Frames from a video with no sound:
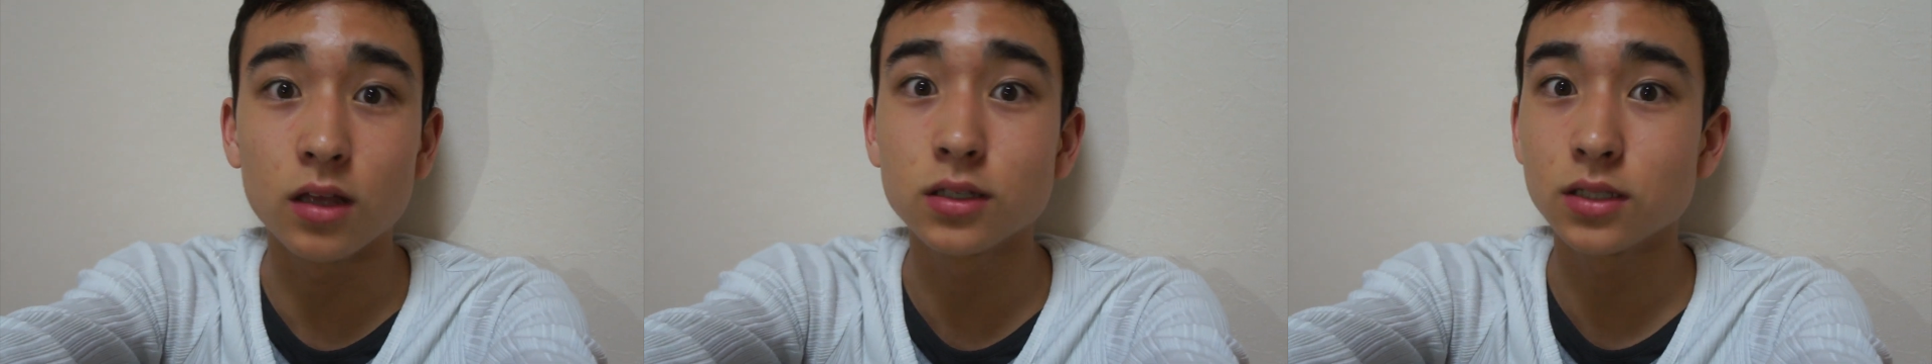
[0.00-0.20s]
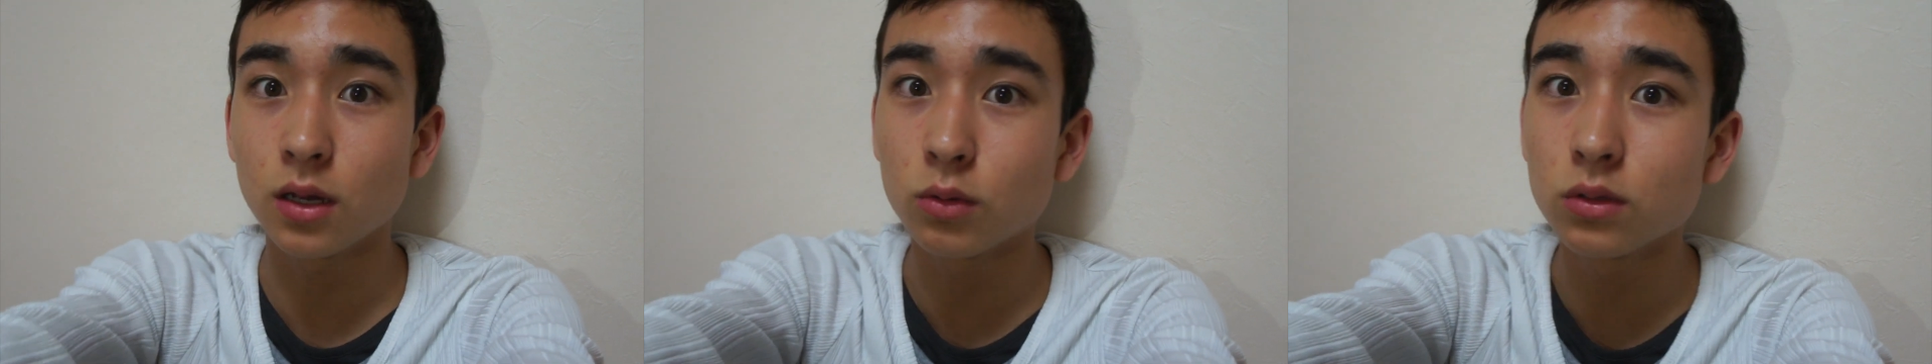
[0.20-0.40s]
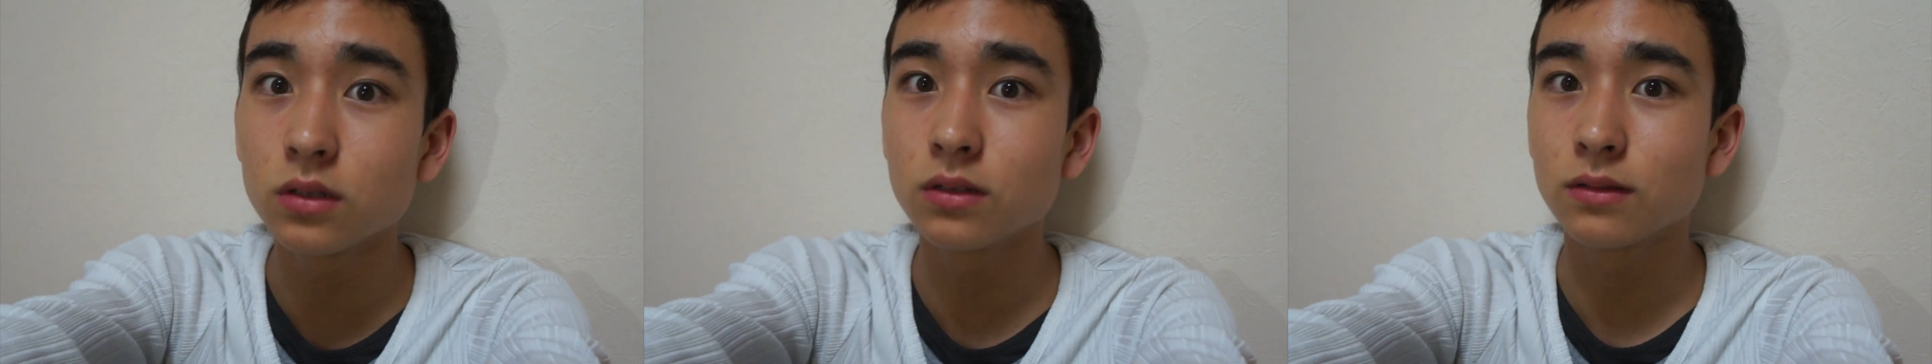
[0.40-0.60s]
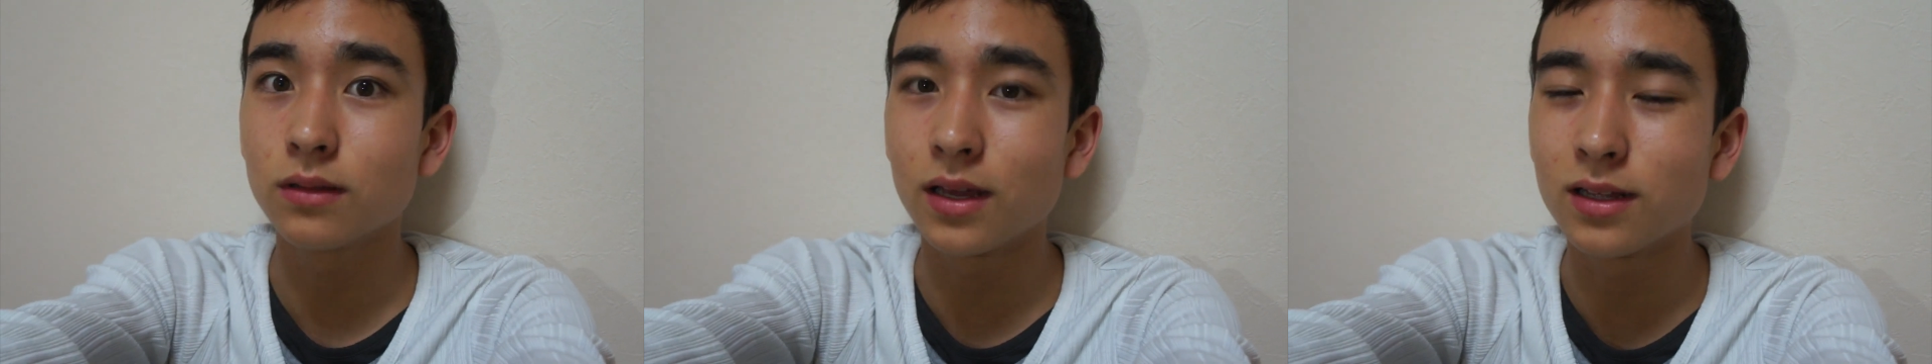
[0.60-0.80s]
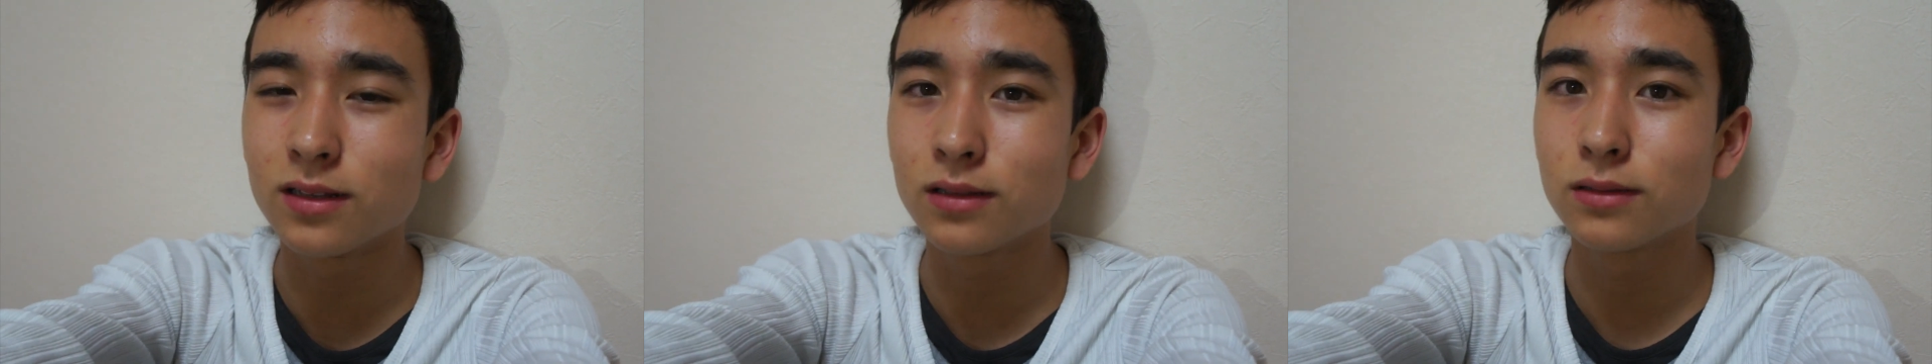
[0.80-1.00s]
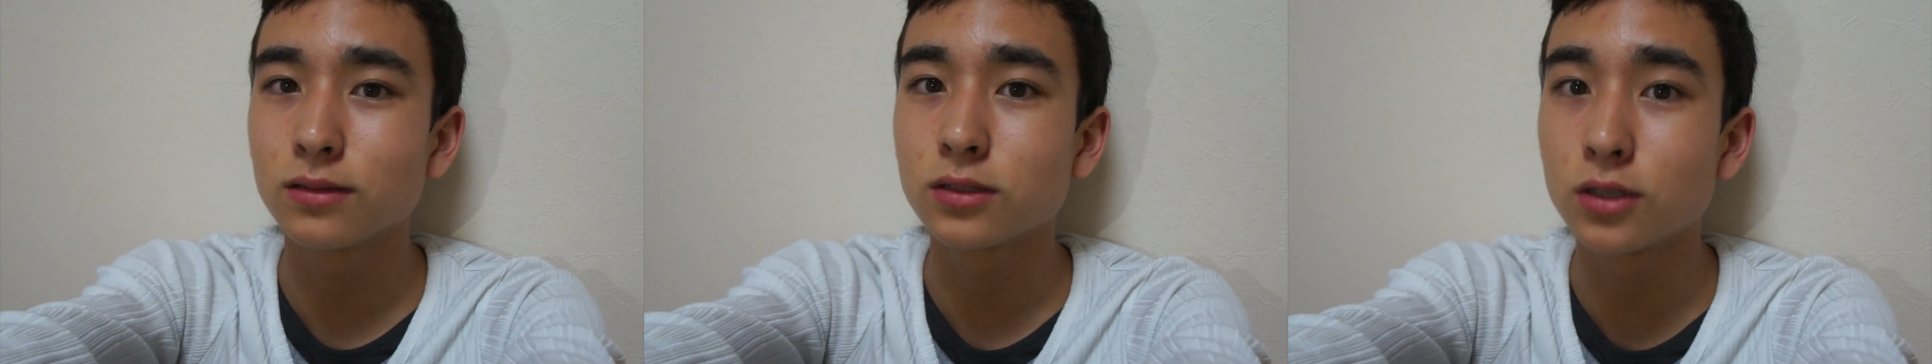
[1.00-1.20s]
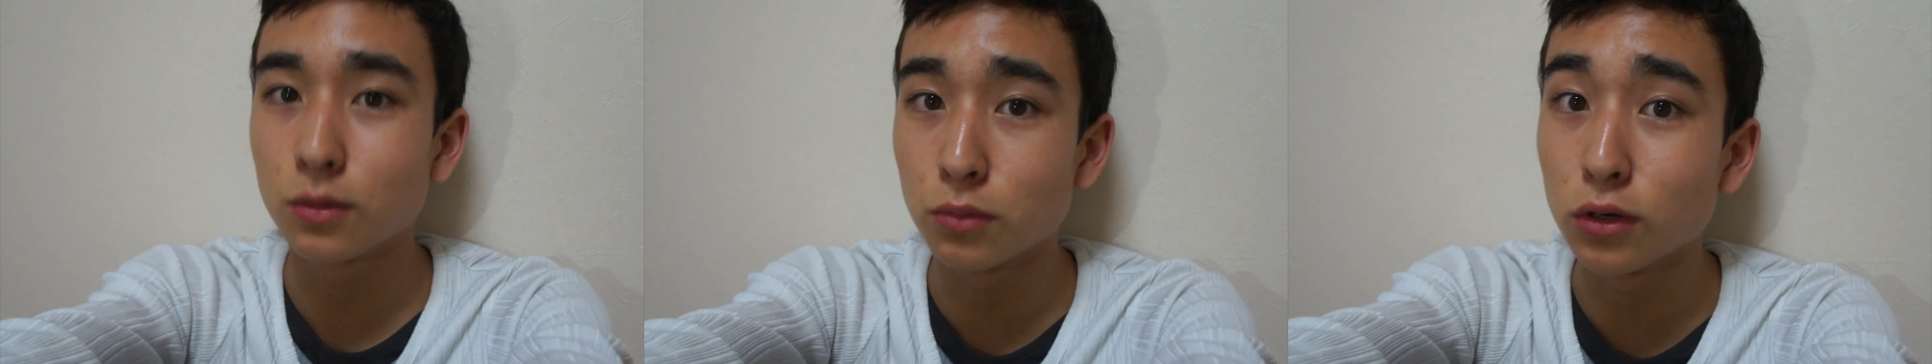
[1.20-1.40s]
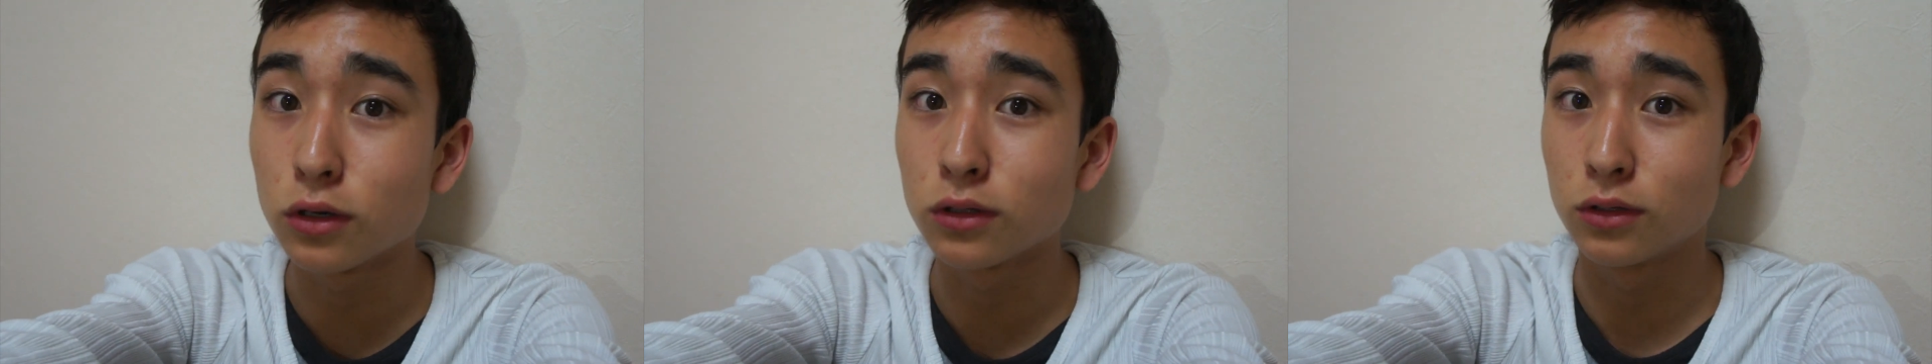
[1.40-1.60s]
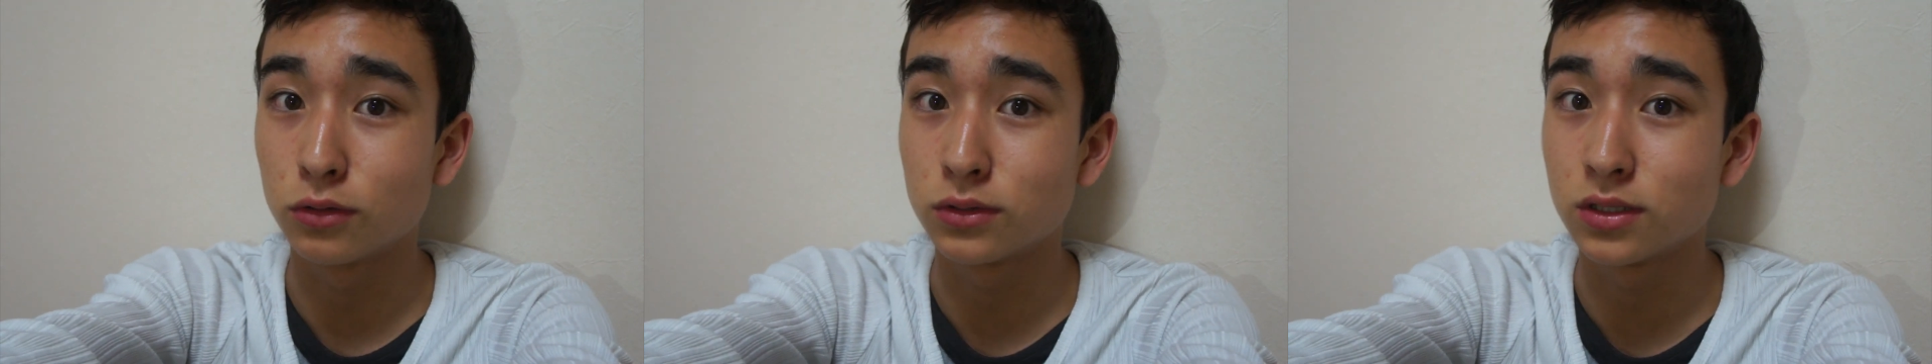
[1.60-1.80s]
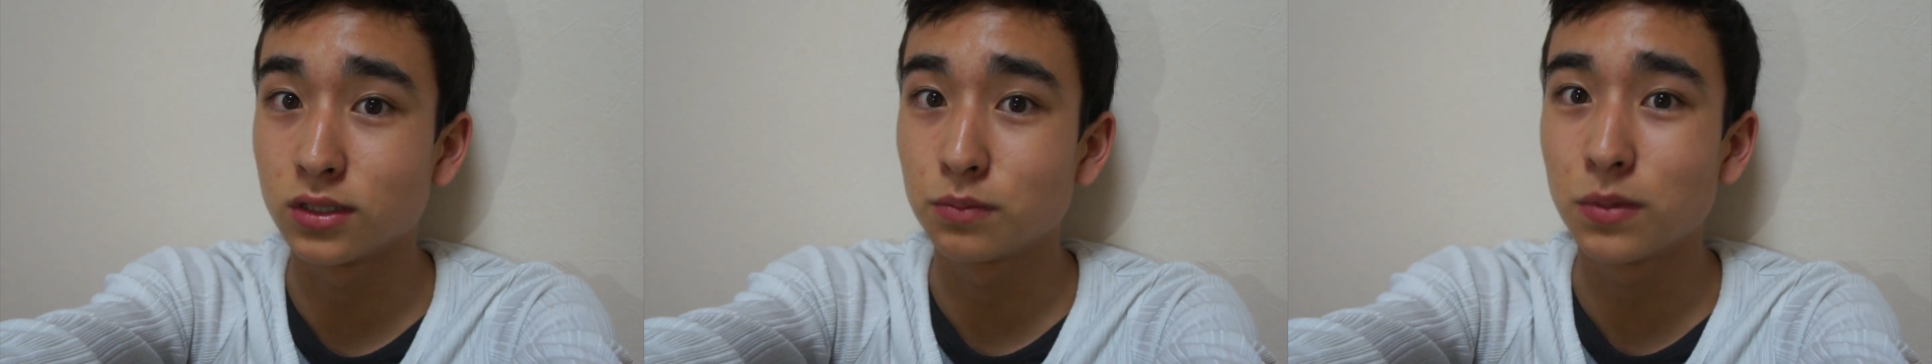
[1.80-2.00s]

It sounded like tuberculosis,